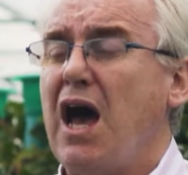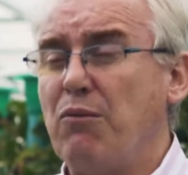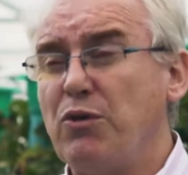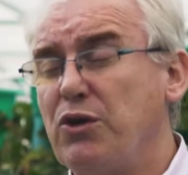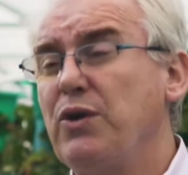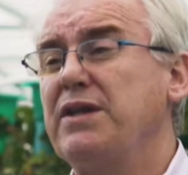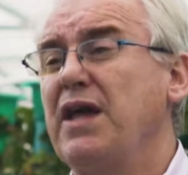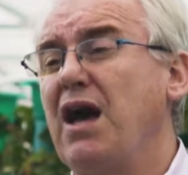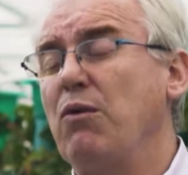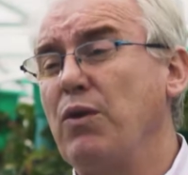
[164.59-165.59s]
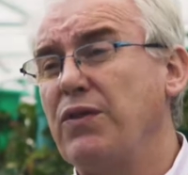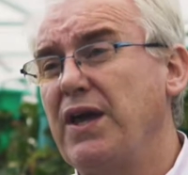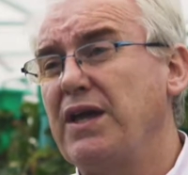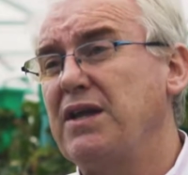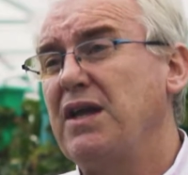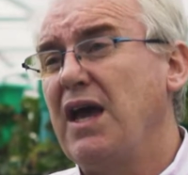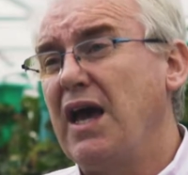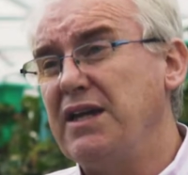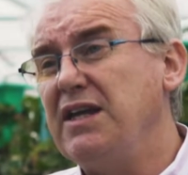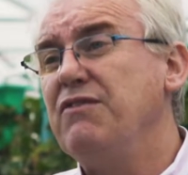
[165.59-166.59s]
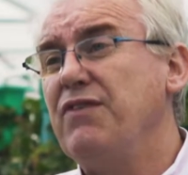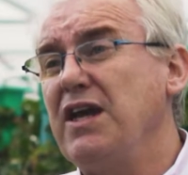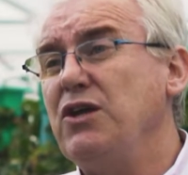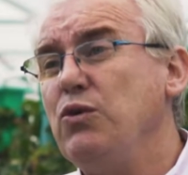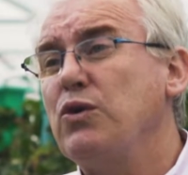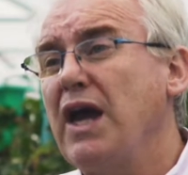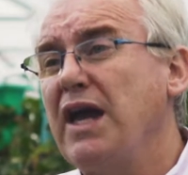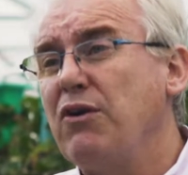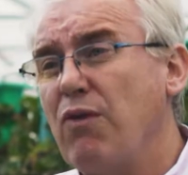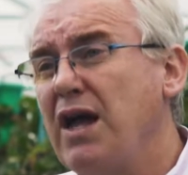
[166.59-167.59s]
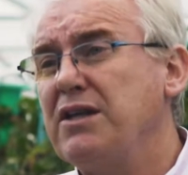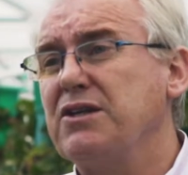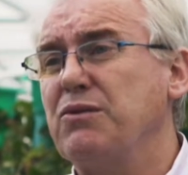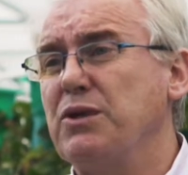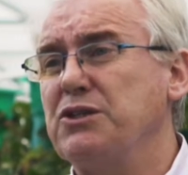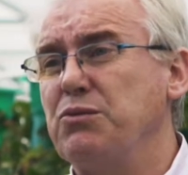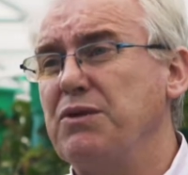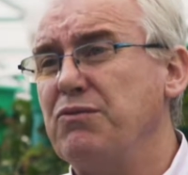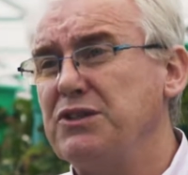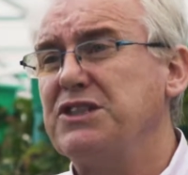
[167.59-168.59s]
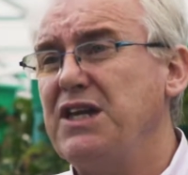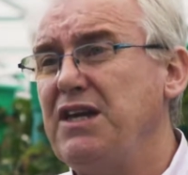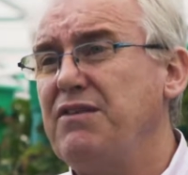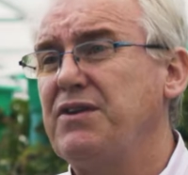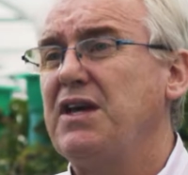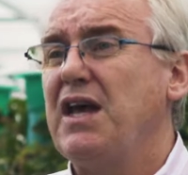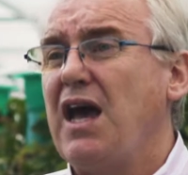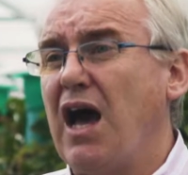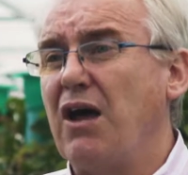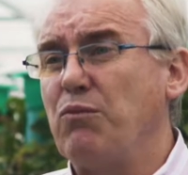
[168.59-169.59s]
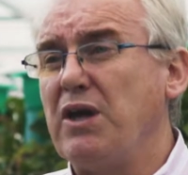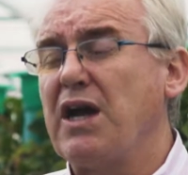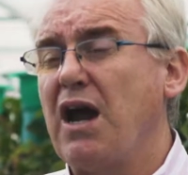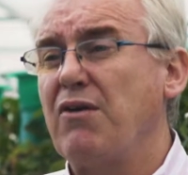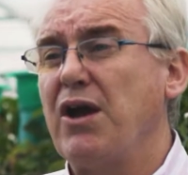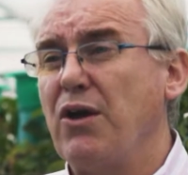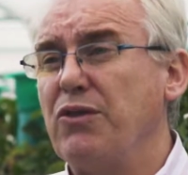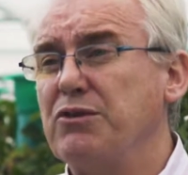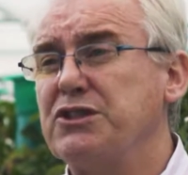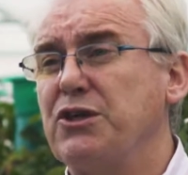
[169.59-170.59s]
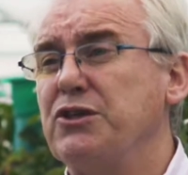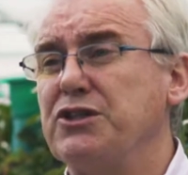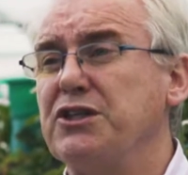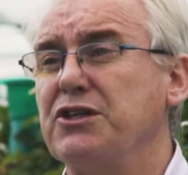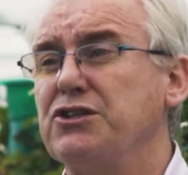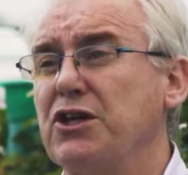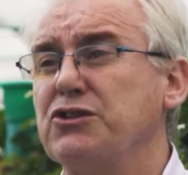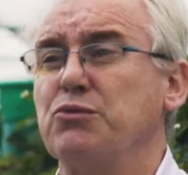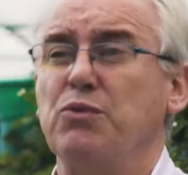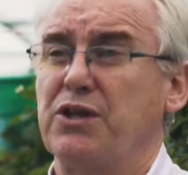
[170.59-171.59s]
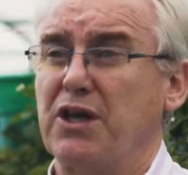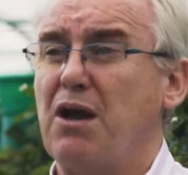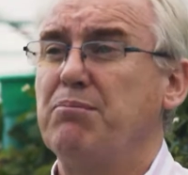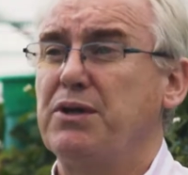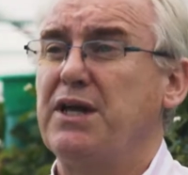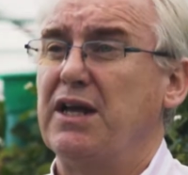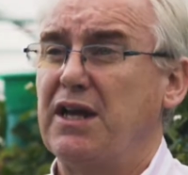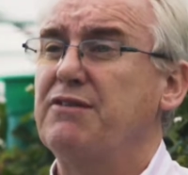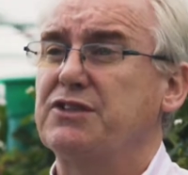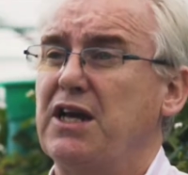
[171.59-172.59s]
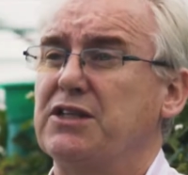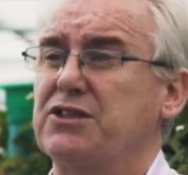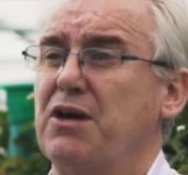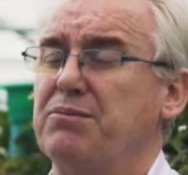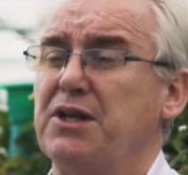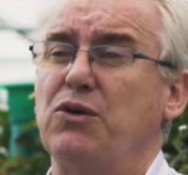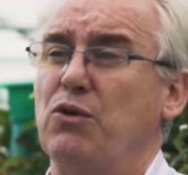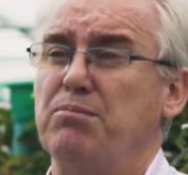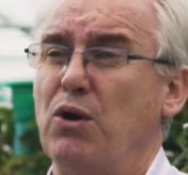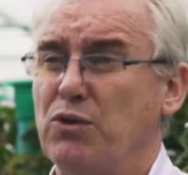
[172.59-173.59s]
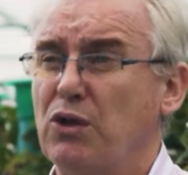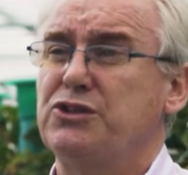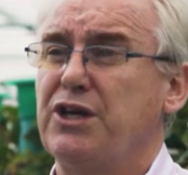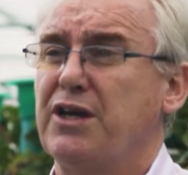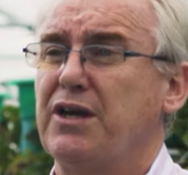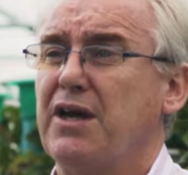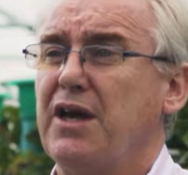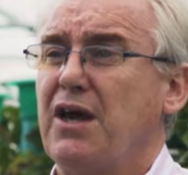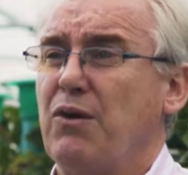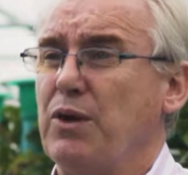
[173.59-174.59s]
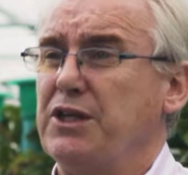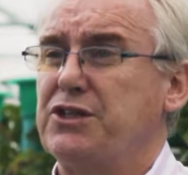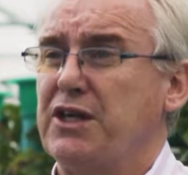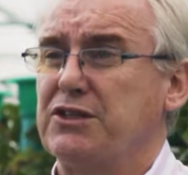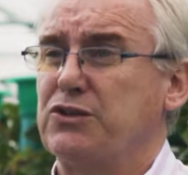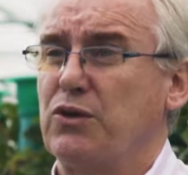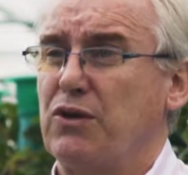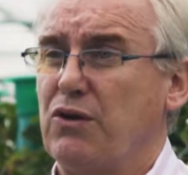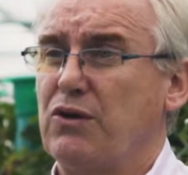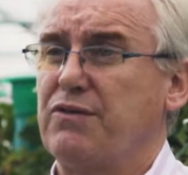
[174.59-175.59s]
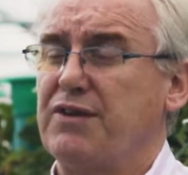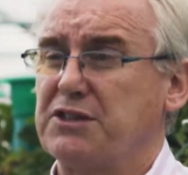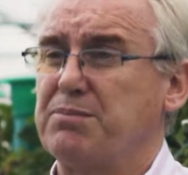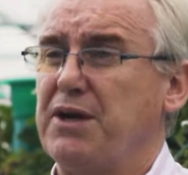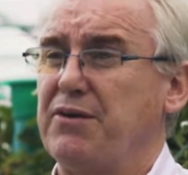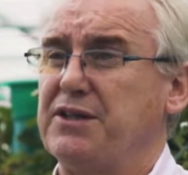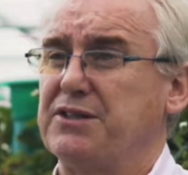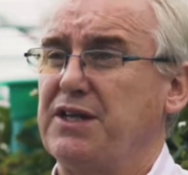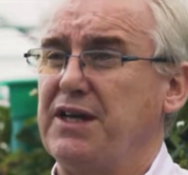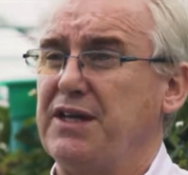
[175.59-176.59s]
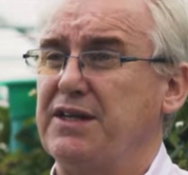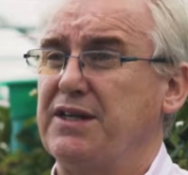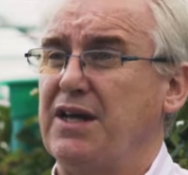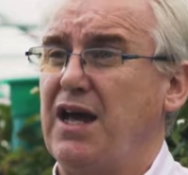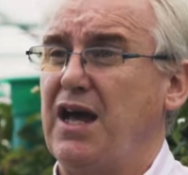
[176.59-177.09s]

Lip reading: And we're doing that within an Innovate UK grant which we've received, and we carry out the research in conjunction with a company, a life science company called MoLogic, which has got a lot of experience in